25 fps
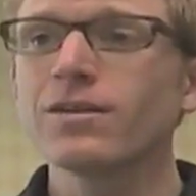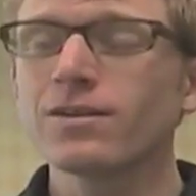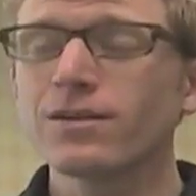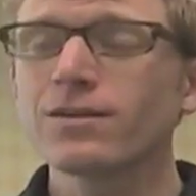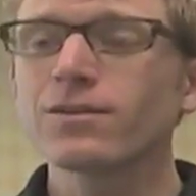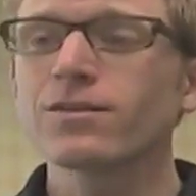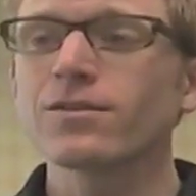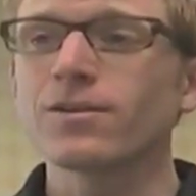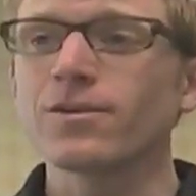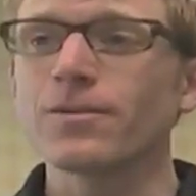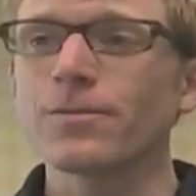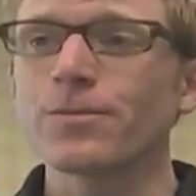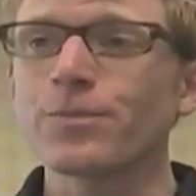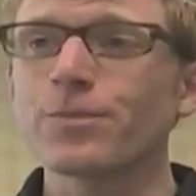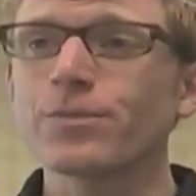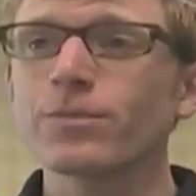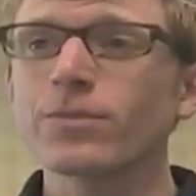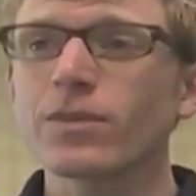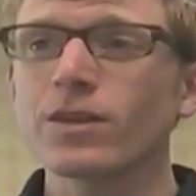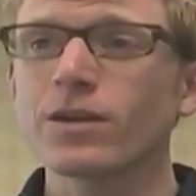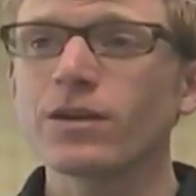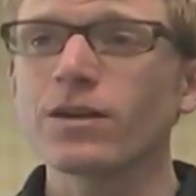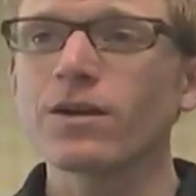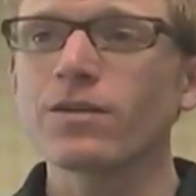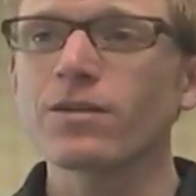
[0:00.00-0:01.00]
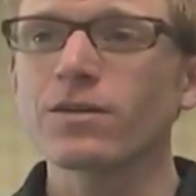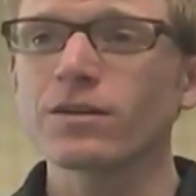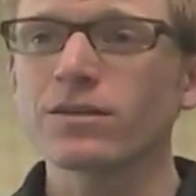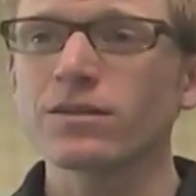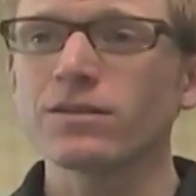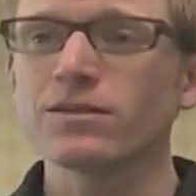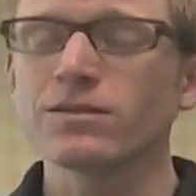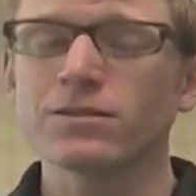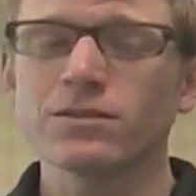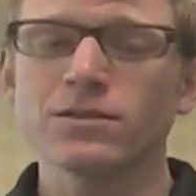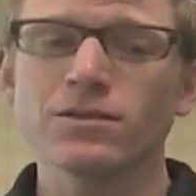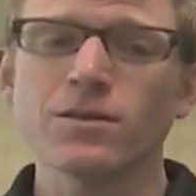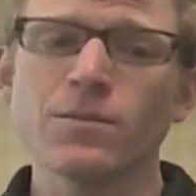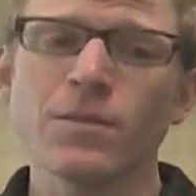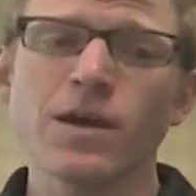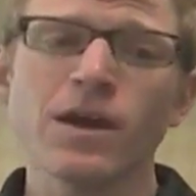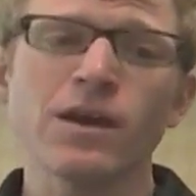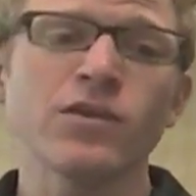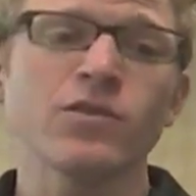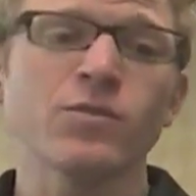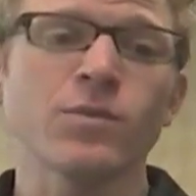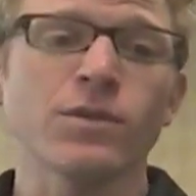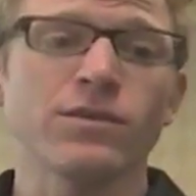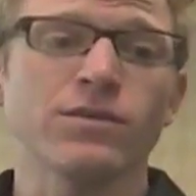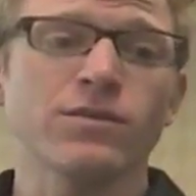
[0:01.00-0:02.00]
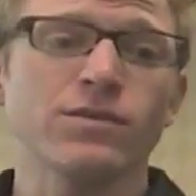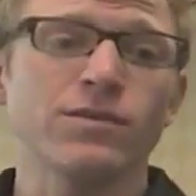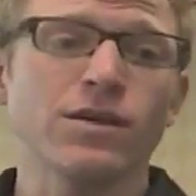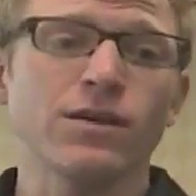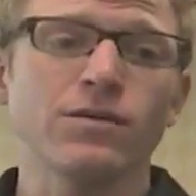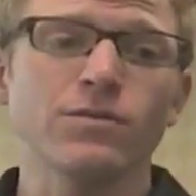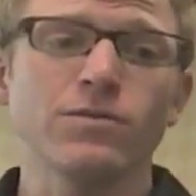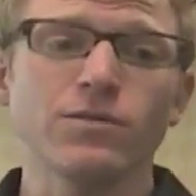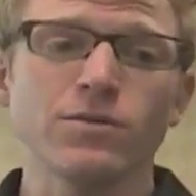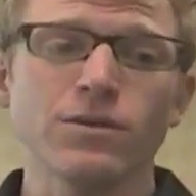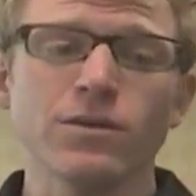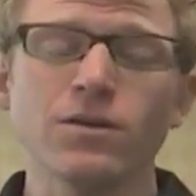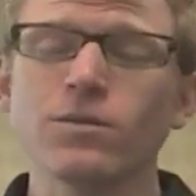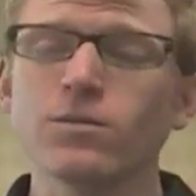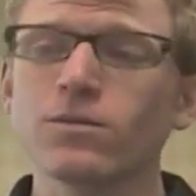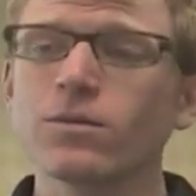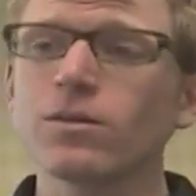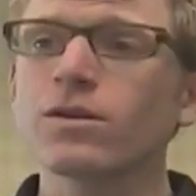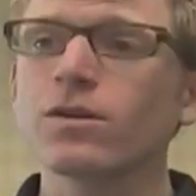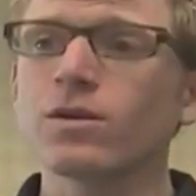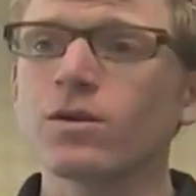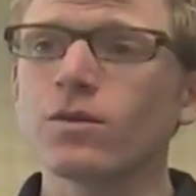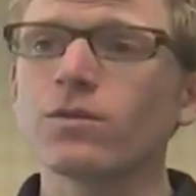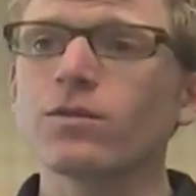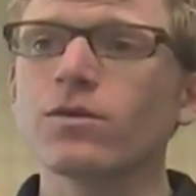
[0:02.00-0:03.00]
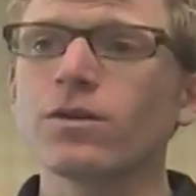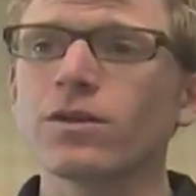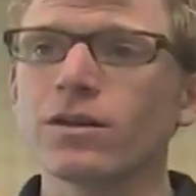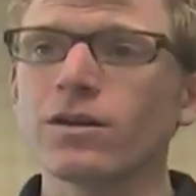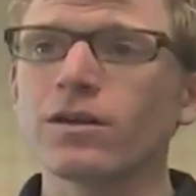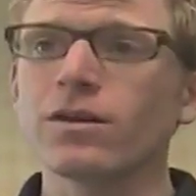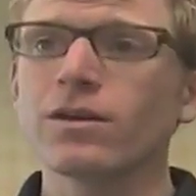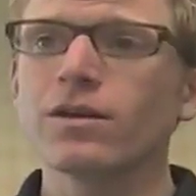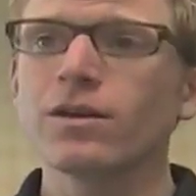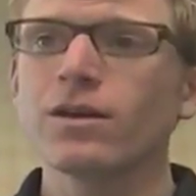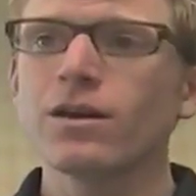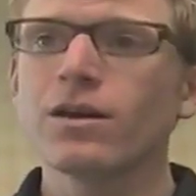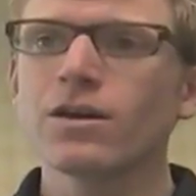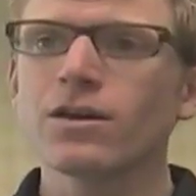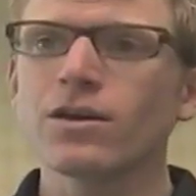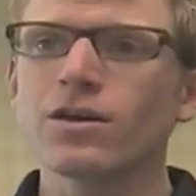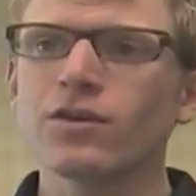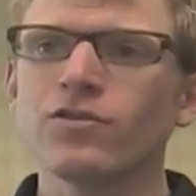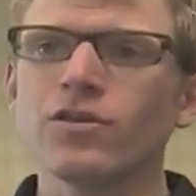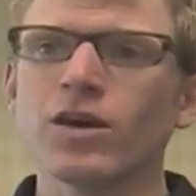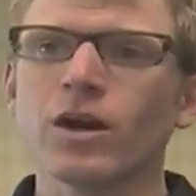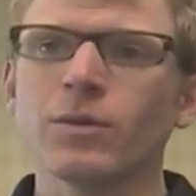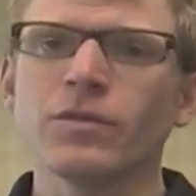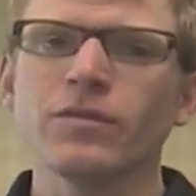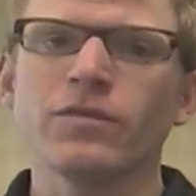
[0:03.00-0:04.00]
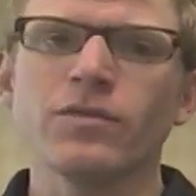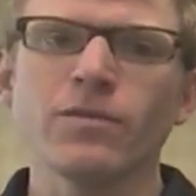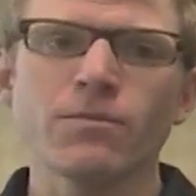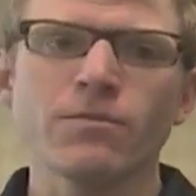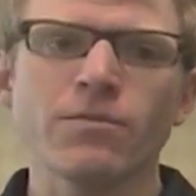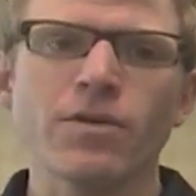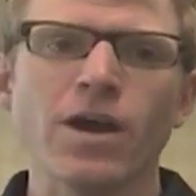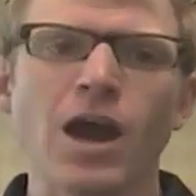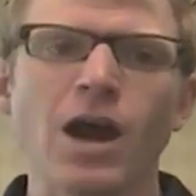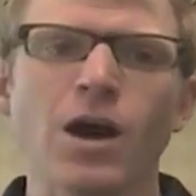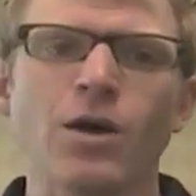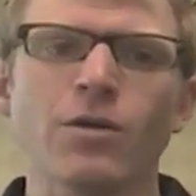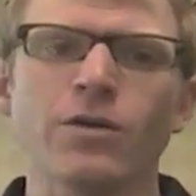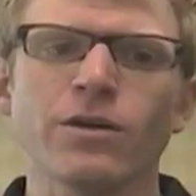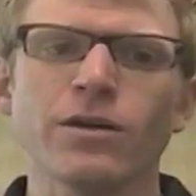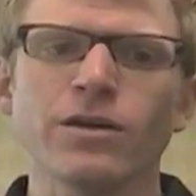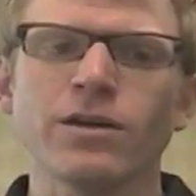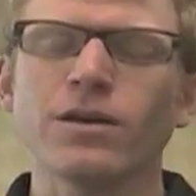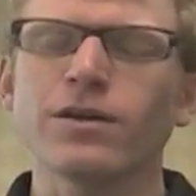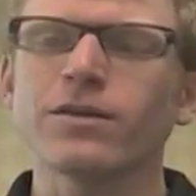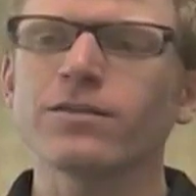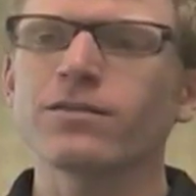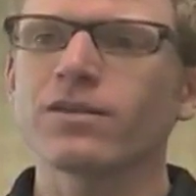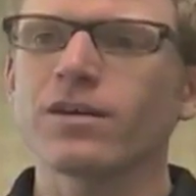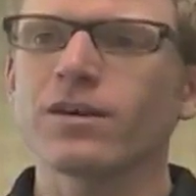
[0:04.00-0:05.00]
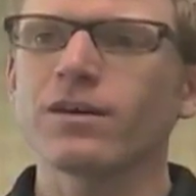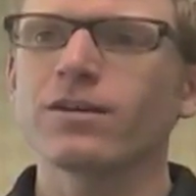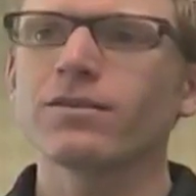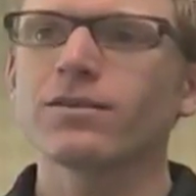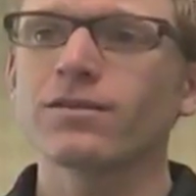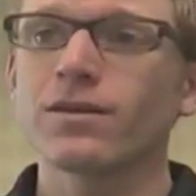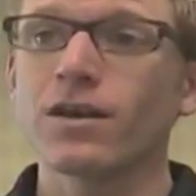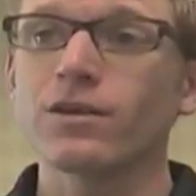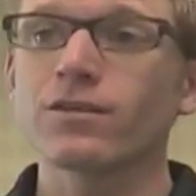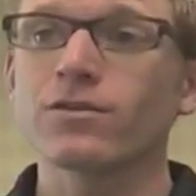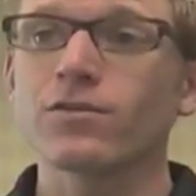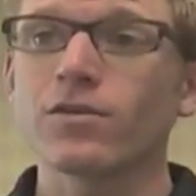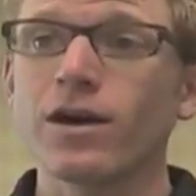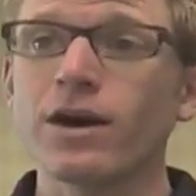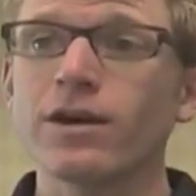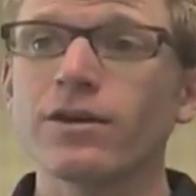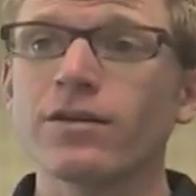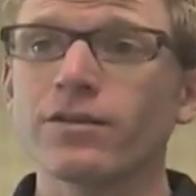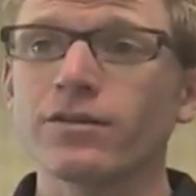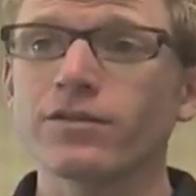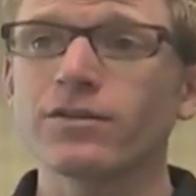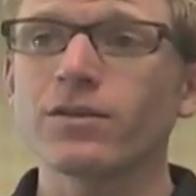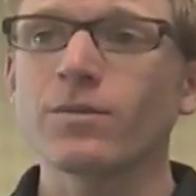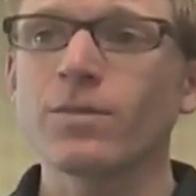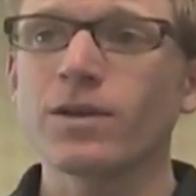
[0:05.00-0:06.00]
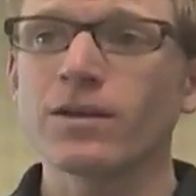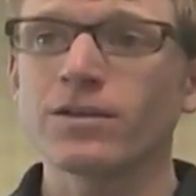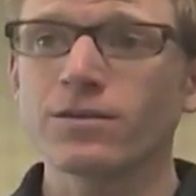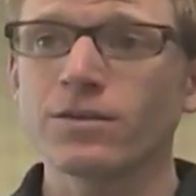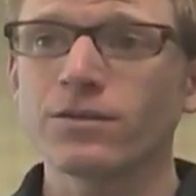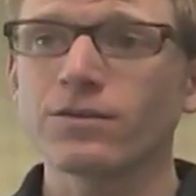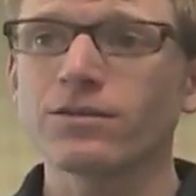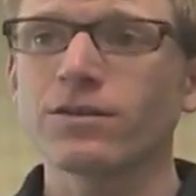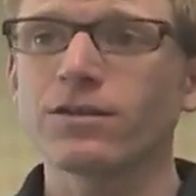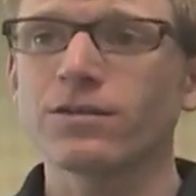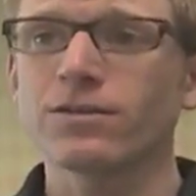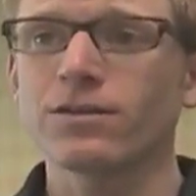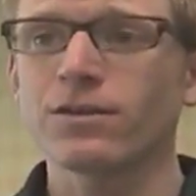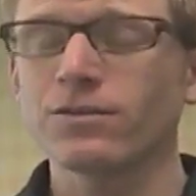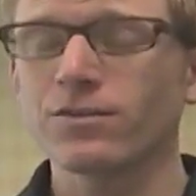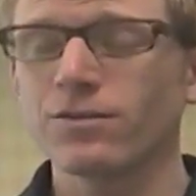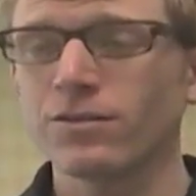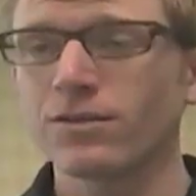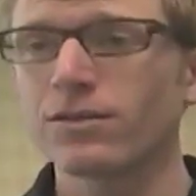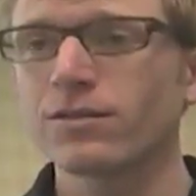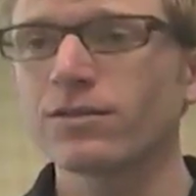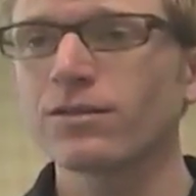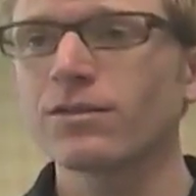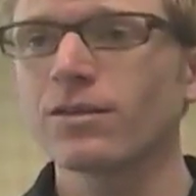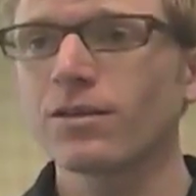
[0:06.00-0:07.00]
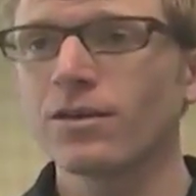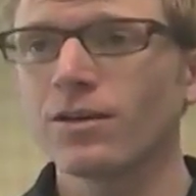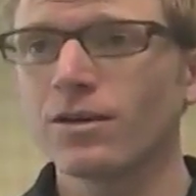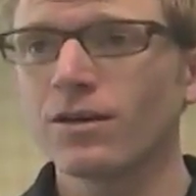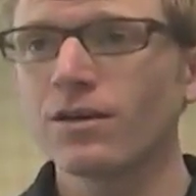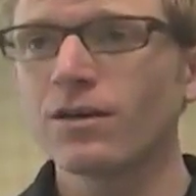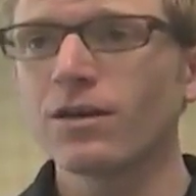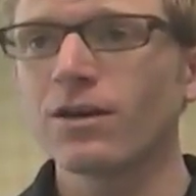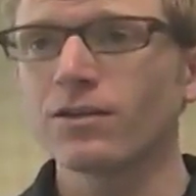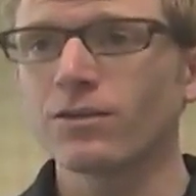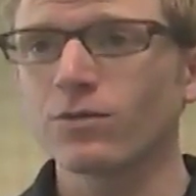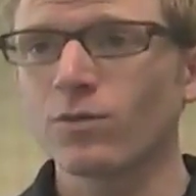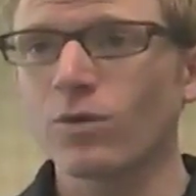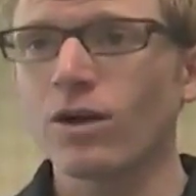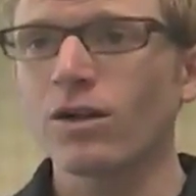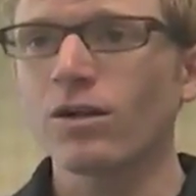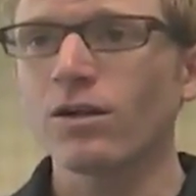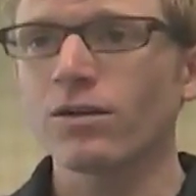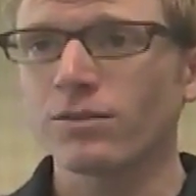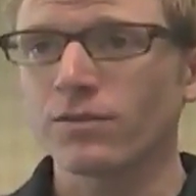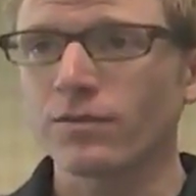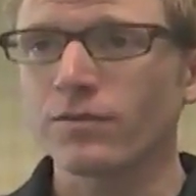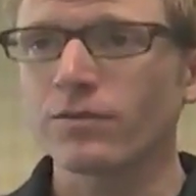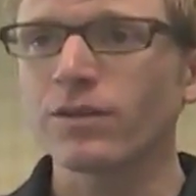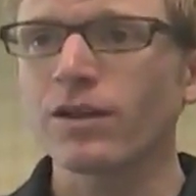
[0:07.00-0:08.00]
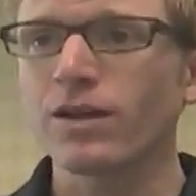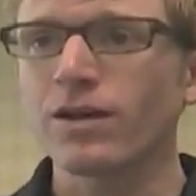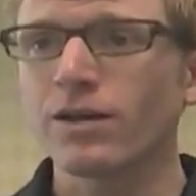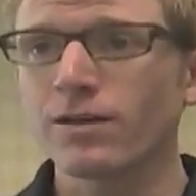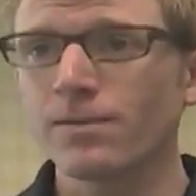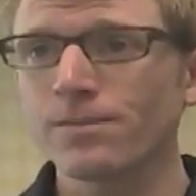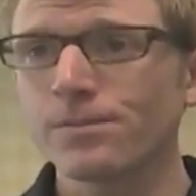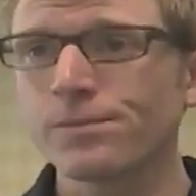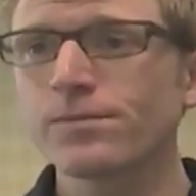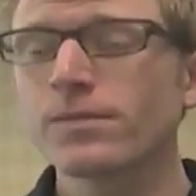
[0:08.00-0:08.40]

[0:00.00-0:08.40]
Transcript: So you know, I think that the management's done, you know, really good job of empowering us as as riders to make those decisions as well on the fly.